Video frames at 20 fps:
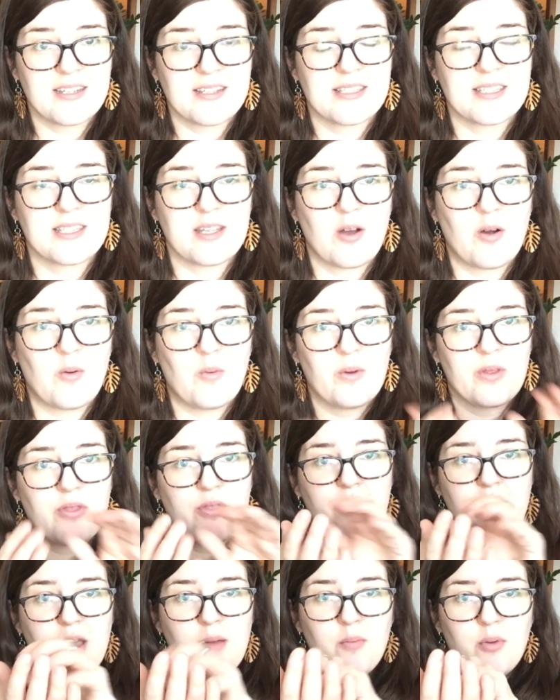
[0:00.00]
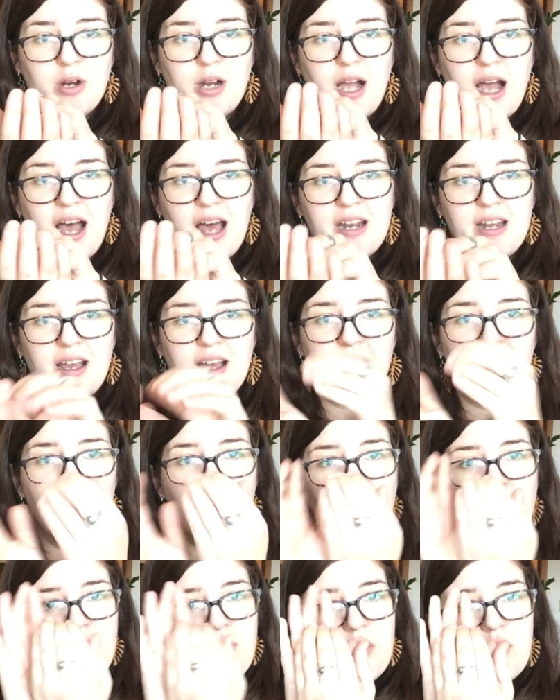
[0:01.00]
So with the imbricata,
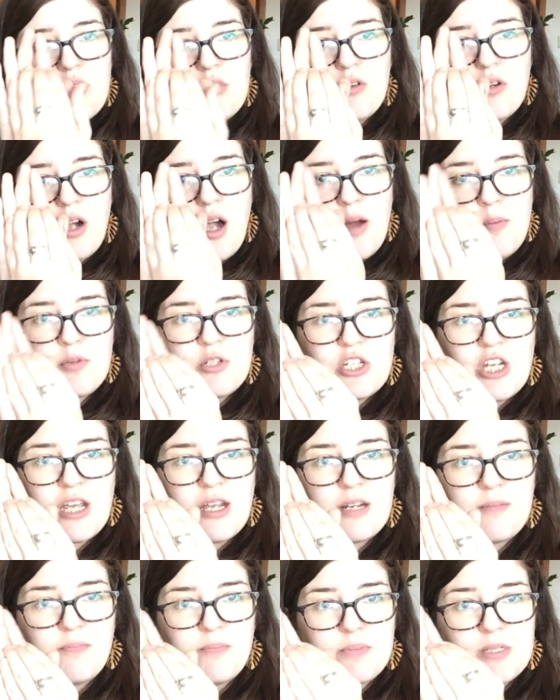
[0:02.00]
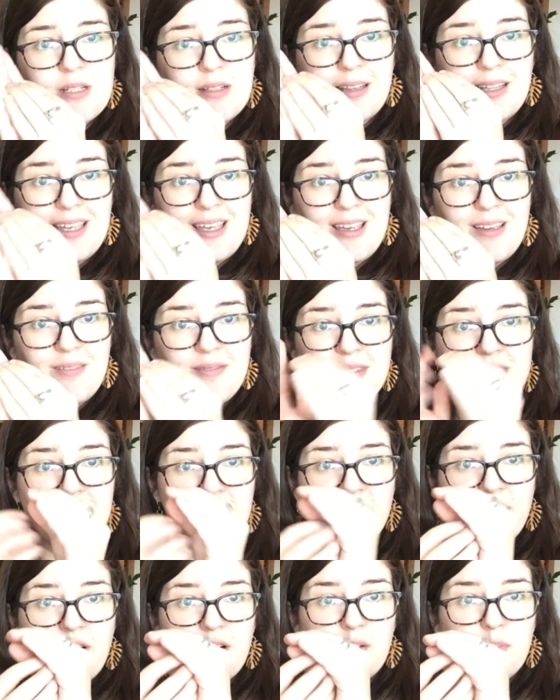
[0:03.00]
the little cup-shaped leaves
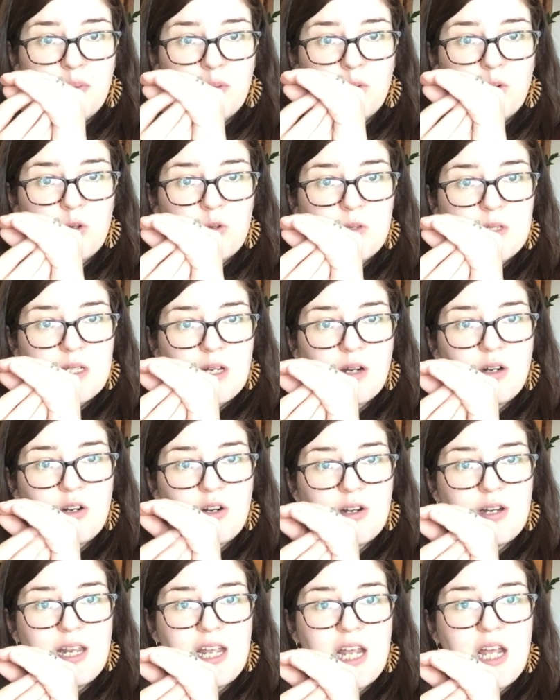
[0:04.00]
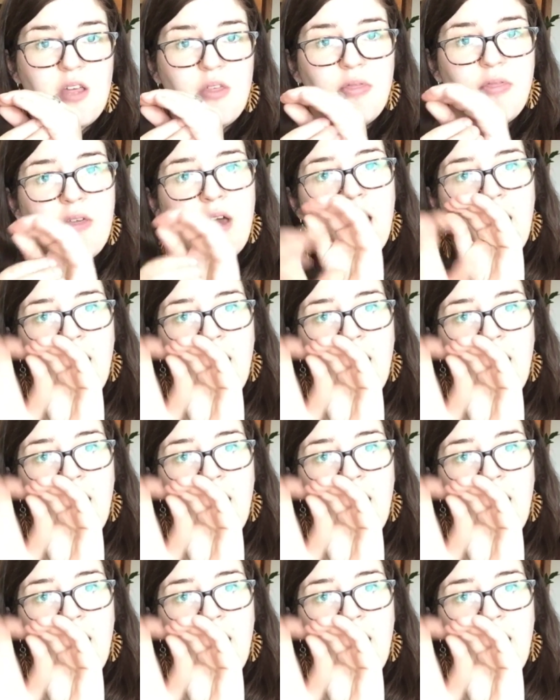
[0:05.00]
develop roots underneath,